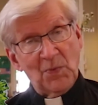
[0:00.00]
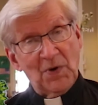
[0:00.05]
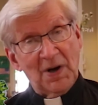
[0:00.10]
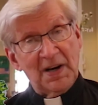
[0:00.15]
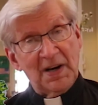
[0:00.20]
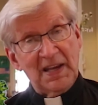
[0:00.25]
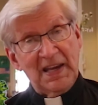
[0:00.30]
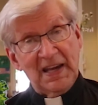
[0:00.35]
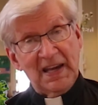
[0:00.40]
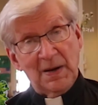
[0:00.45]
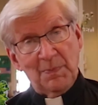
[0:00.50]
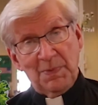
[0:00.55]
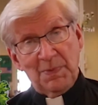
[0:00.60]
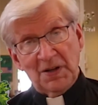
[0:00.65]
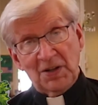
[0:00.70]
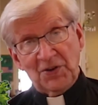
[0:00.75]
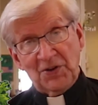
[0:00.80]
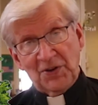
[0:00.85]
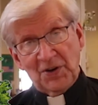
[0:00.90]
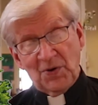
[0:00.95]
when he had
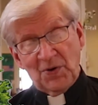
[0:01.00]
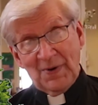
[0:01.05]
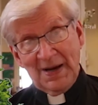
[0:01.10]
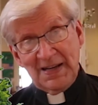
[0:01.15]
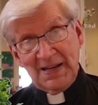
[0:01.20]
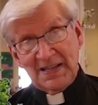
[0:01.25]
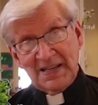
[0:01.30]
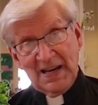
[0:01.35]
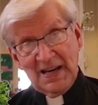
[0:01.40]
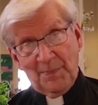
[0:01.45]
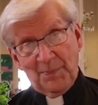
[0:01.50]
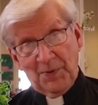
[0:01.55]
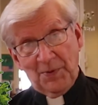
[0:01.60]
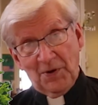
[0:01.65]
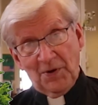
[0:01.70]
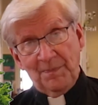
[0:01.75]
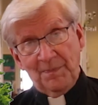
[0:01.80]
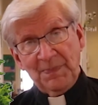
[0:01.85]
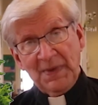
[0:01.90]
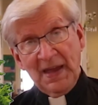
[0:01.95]
built the great
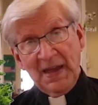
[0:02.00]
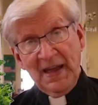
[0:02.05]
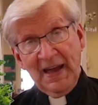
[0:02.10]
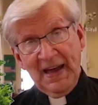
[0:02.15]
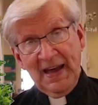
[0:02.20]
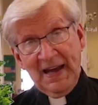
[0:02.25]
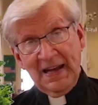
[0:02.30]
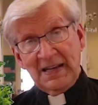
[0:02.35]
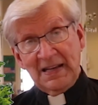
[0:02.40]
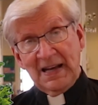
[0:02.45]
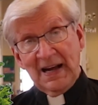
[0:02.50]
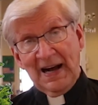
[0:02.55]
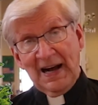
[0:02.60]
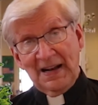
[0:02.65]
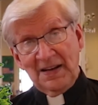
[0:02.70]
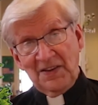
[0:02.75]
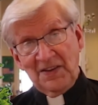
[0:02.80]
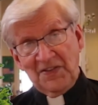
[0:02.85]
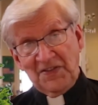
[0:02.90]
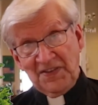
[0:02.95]
temple, had
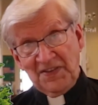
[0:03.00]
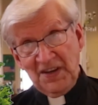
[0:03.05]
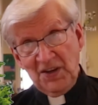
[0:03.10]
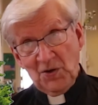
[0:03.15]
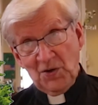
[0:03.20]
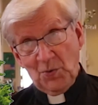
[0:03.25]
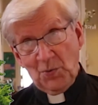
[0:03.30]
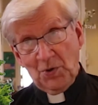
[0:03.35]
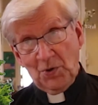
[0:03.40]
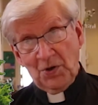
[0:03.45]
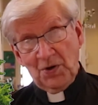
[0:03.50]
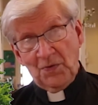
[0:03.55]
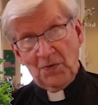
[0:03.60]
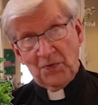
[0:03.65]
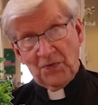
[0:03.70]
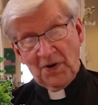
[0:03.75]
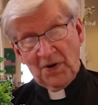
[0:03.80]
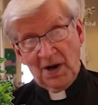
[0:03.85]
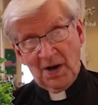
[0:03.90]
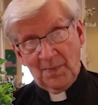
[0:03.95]
gotten cedar wood
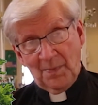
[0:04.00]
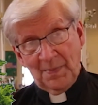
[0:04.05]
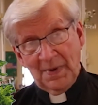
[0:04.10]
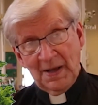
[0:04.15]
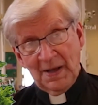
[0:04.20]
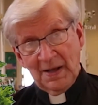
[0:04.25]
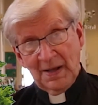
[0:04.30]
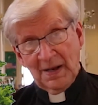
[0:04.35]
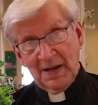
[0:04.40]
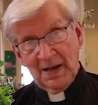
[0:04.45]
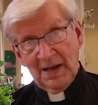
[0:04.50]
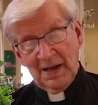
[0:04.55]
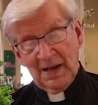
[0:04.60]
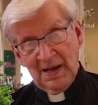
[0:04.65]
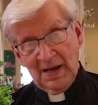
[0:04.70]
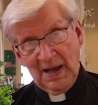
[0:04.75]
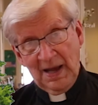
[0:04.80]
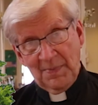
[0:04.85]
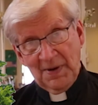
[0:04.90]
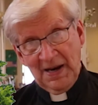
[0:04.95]
from
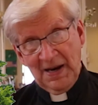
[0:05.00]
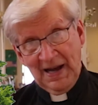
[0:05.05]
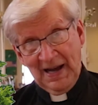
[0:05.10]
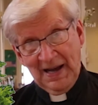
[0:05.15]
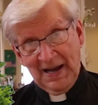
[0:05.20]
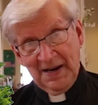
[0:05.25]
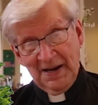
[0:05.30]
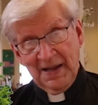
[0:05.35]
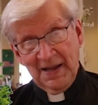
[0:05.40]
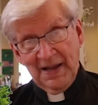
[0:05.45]
Lebanon,